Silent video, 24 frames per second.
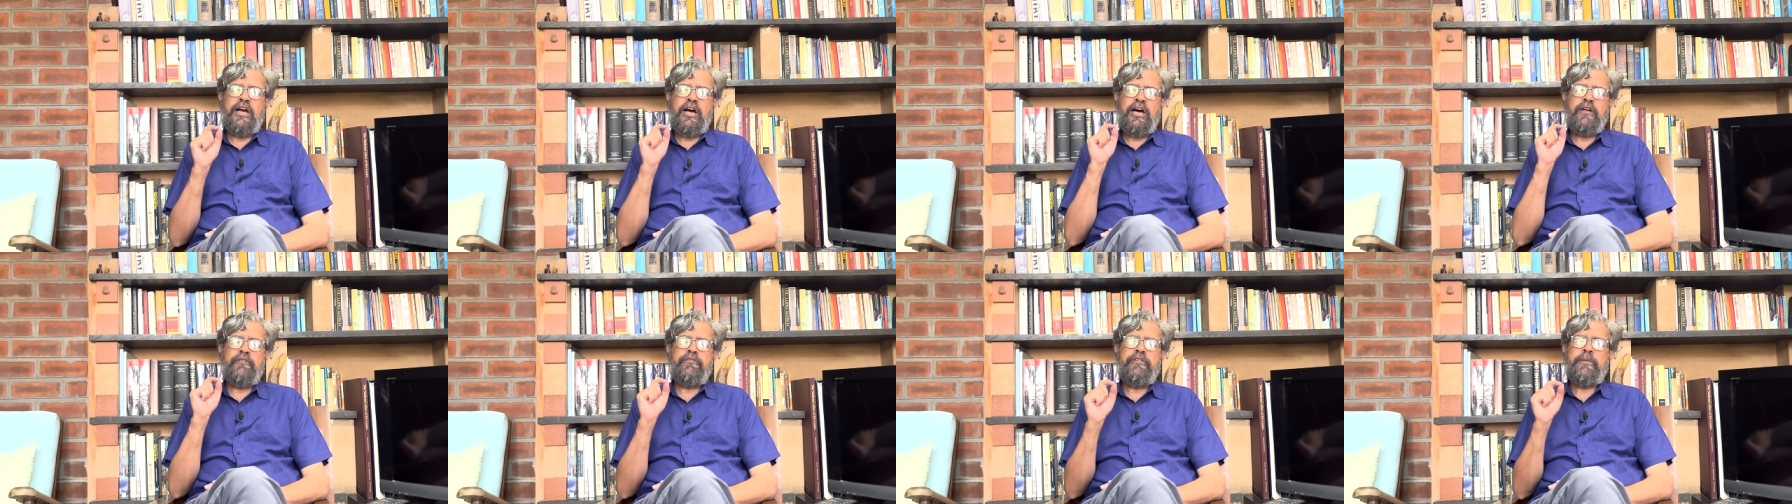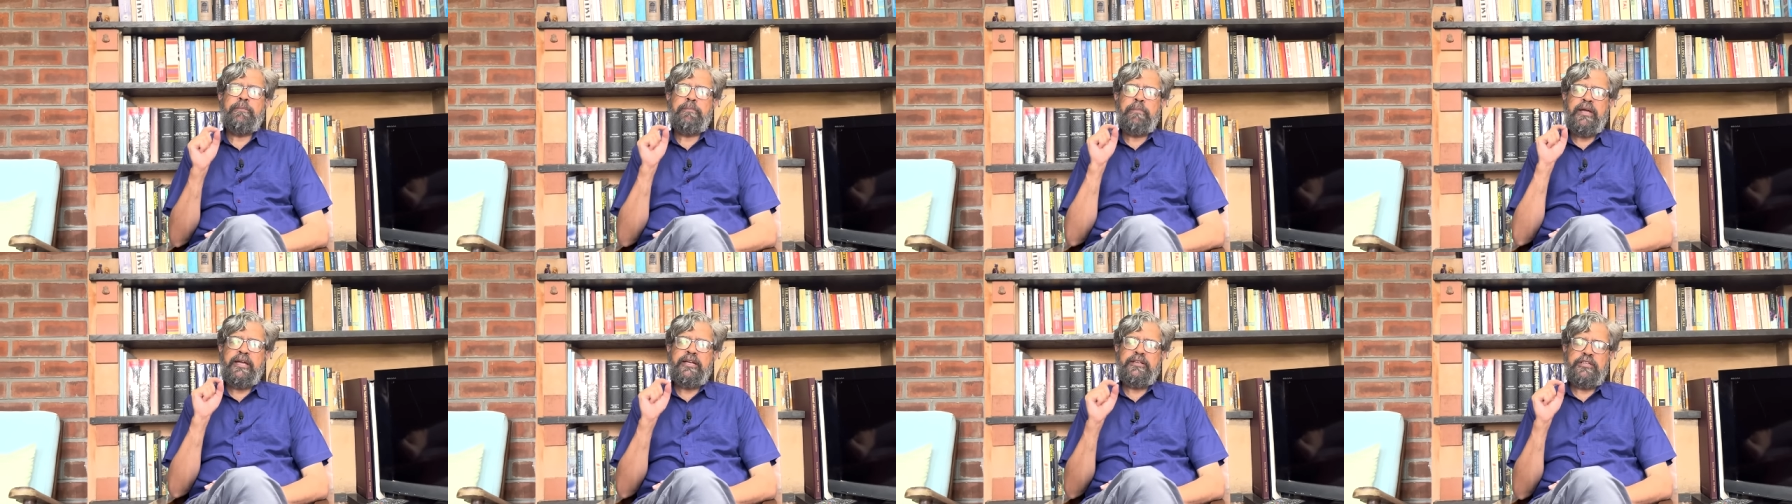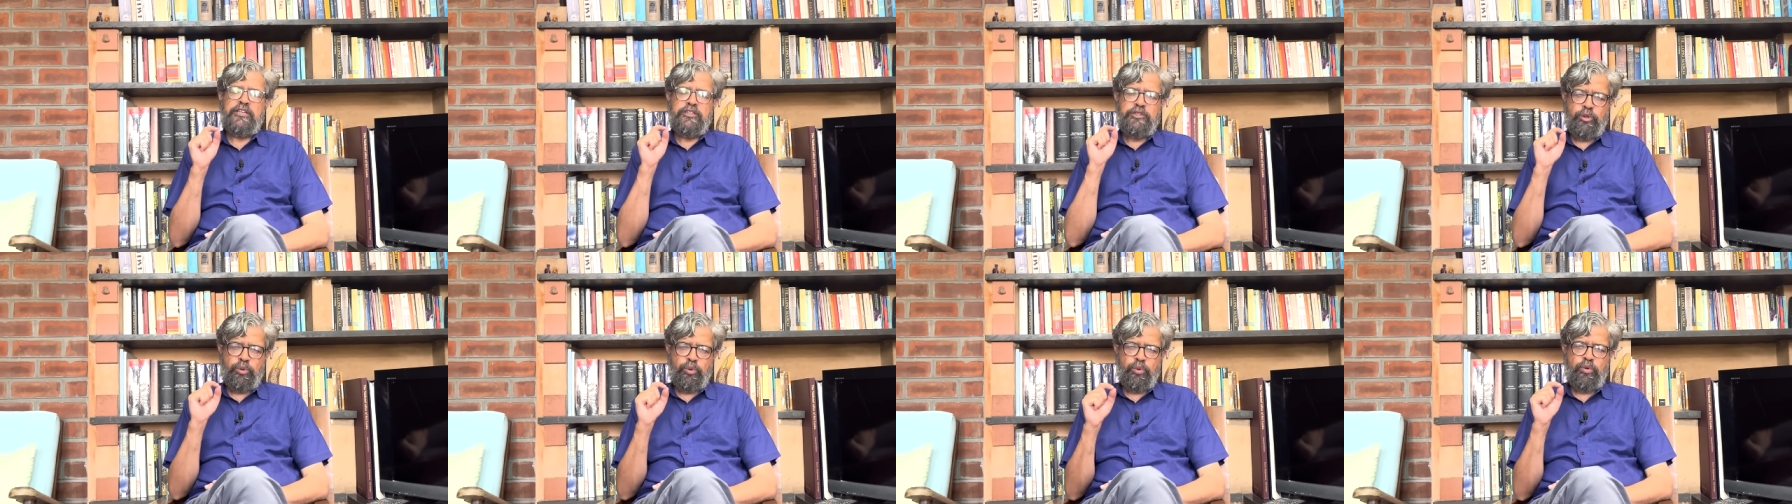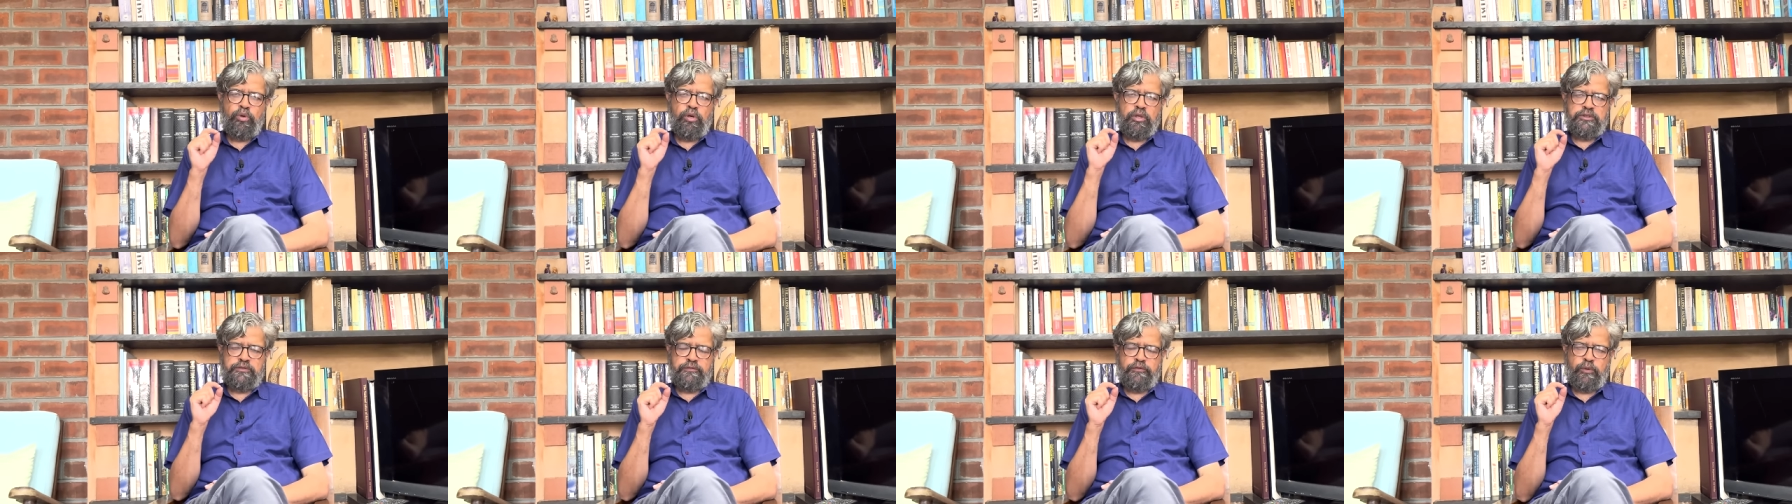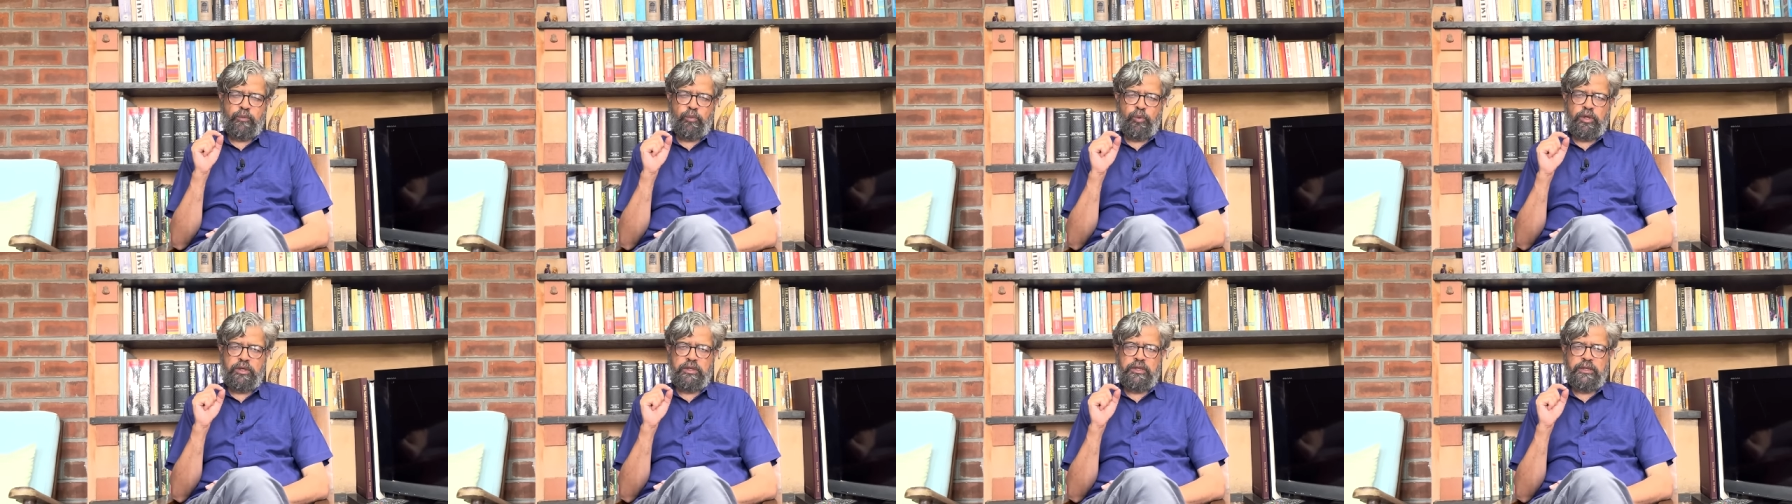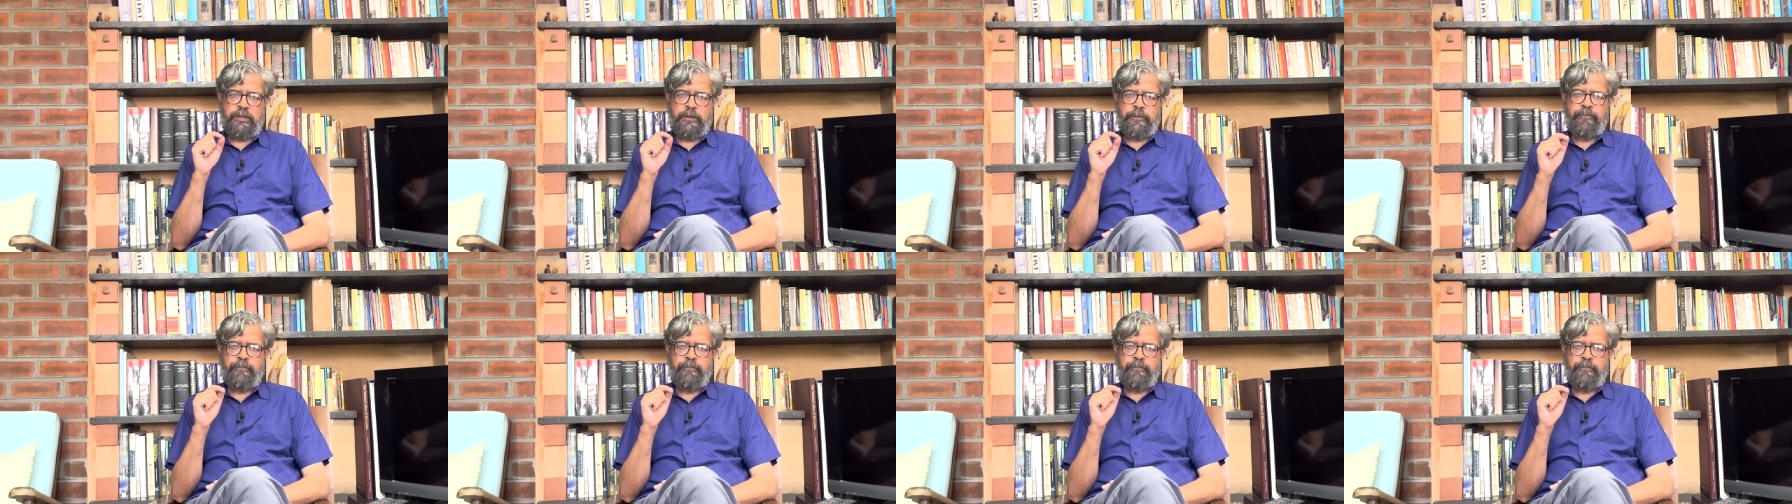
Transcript: are we paying the true cost for water?